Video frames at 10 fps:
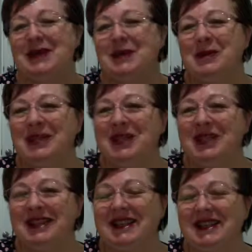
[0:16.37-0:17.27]

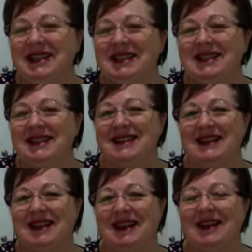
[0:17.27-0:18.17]
which is
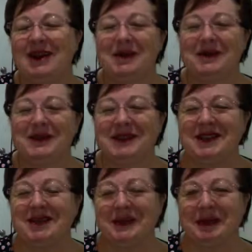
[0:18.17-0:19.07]
a lot of
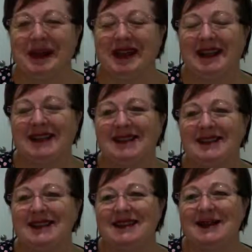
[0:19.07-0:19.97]
different
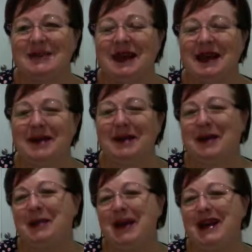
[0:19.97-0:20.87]
parts that make up
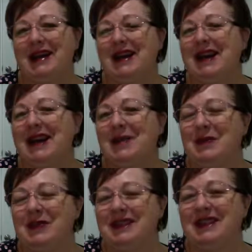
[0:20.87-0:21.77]
our brain and
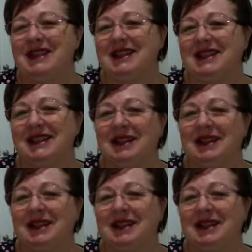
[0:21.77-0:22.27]
work together.